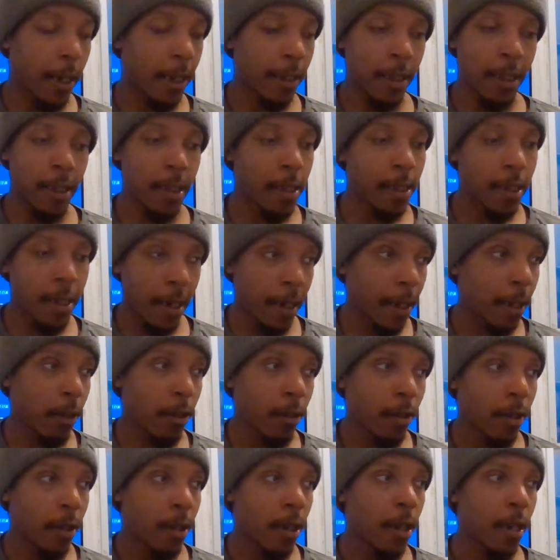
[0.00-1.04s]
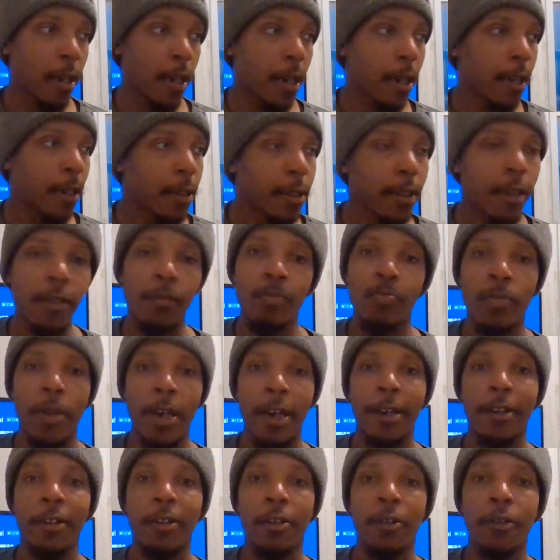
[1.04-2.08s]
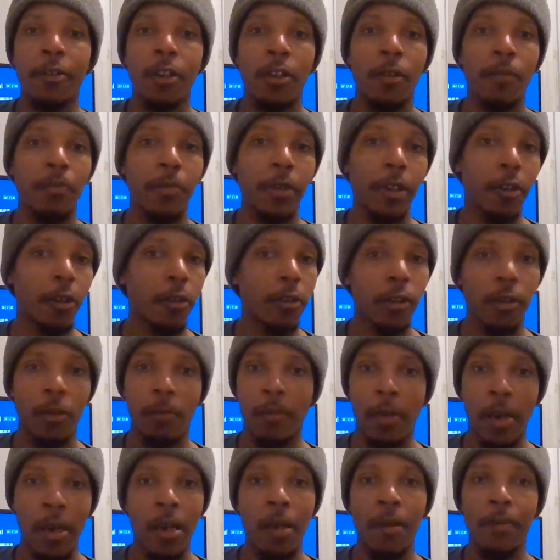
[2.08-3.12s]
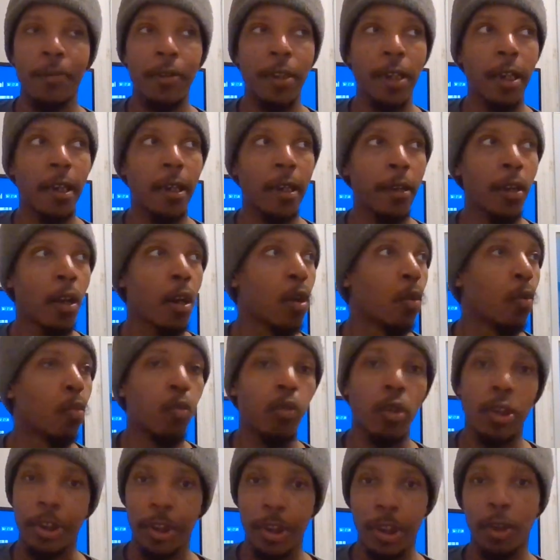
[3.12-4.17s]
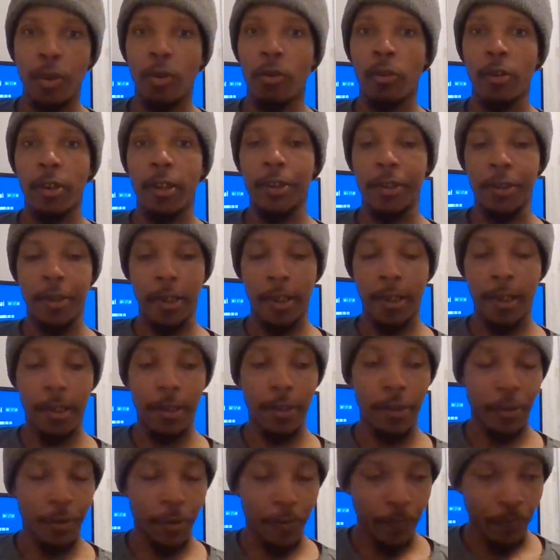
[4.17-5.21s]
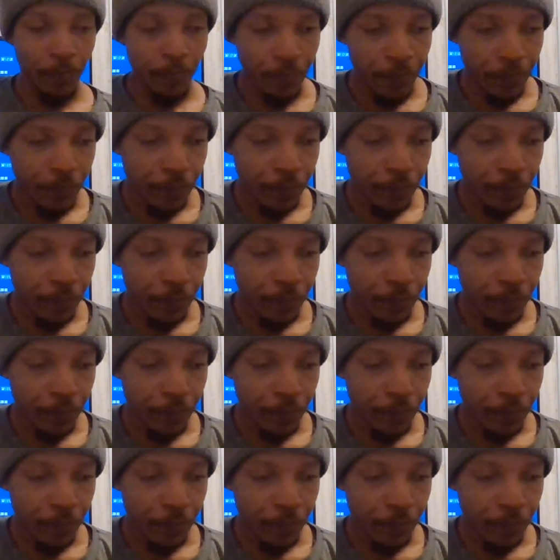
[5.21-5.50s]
And in the end, it didn't matter because her mom did what she always does.